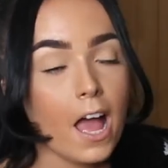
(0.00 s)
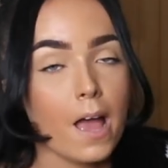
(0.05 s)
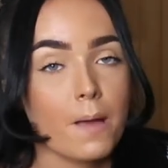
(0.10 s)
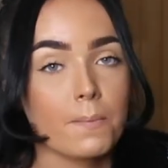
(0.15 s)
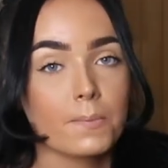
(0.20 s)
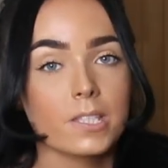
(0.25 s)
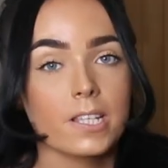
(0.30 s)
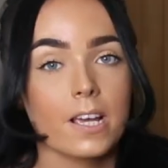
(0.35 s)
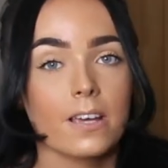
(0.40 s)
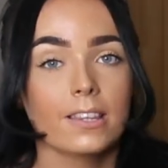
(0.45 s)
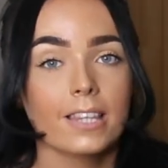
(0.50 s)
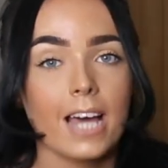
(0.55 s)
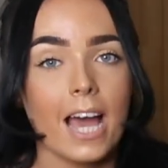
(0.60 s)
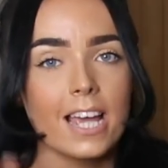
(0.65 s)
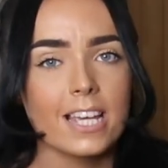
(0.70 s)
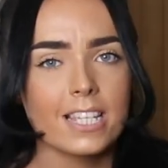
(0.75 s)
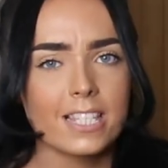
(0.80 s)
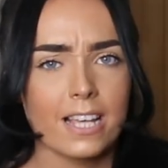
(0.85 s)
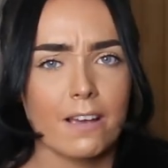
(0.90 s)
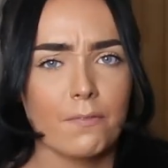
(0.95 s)
And so
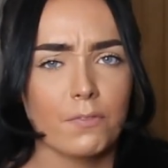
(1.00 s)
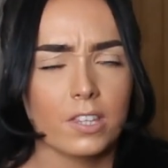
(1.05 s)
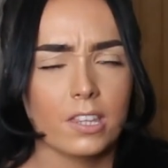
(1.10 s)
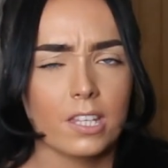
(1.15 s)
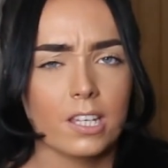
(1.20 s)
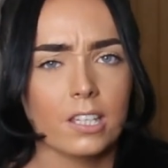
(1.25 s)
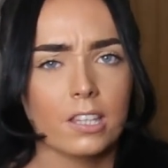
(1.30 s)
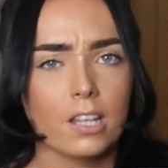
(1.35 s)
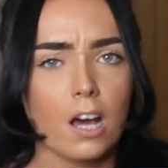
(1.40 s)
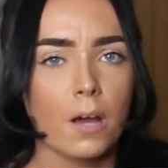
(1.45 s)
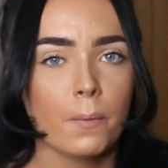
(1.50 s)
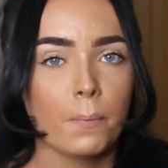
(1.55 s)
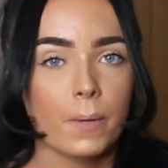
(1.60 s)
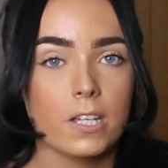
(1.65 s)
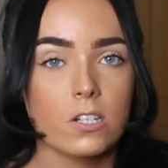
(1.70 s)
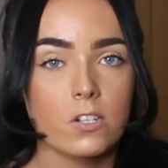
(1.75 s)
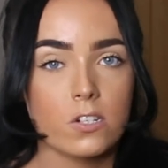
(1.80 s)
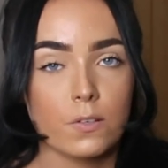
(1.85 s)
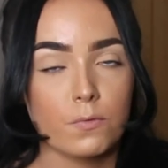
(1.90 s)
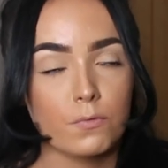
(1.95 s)
that is everything that I
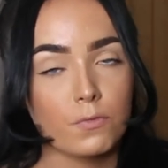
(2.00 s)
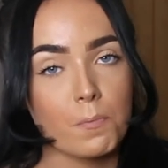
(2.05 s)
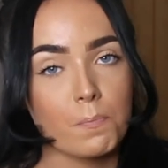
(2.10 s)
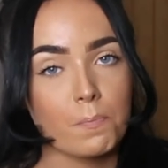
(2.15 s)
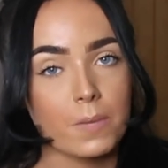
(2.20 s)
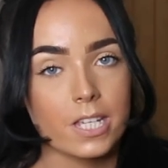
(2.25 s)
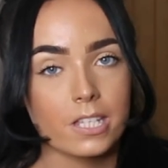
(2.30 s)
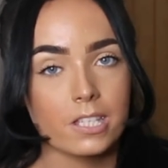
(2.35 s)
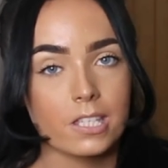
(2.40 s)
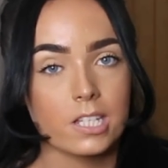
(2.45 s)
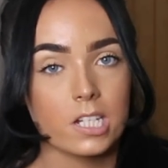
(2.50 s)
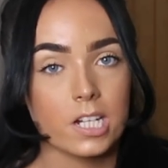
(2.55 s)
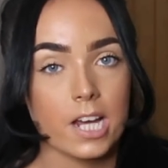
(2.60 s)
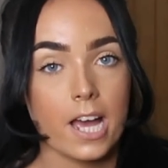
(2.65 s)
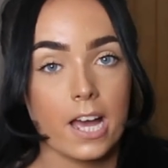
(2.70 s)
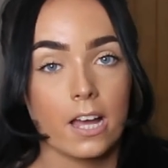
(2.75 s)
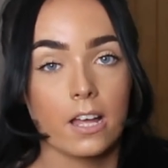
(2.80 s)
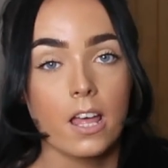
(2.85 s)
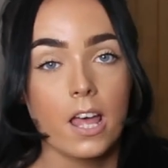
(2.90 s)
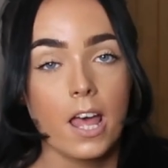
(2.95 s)
picked up from
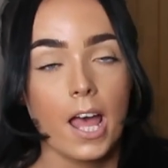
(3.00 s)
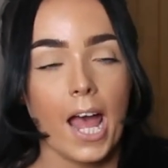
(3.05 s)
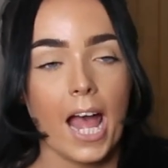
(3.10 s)
Bicester.